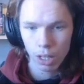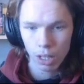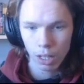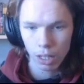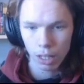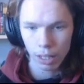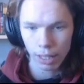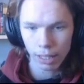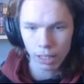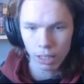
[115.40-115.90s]

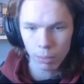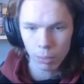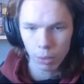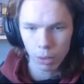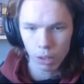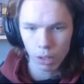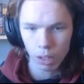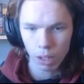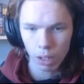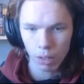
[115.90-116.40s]

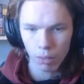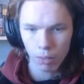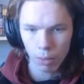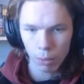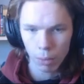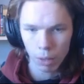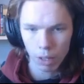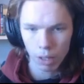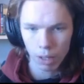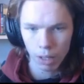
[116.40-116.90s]
collectible of the
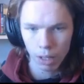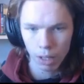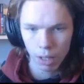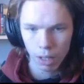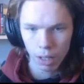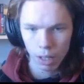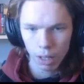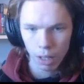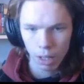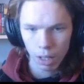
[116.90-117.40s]
run.
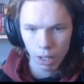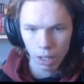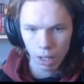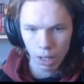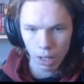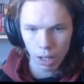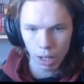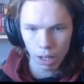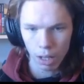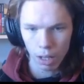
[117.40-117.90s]

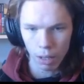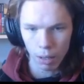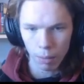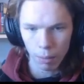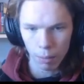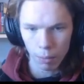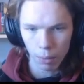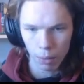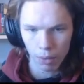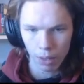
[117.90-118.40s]

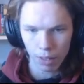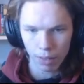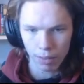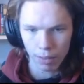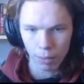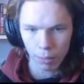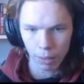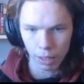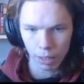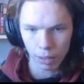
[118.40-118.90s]
That's
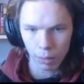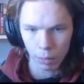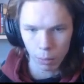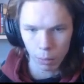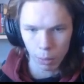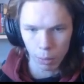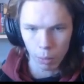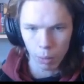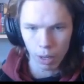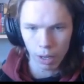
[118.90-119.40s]

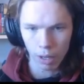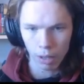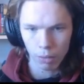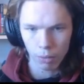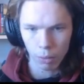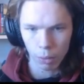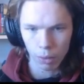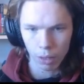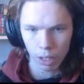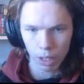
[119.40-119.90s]
required for the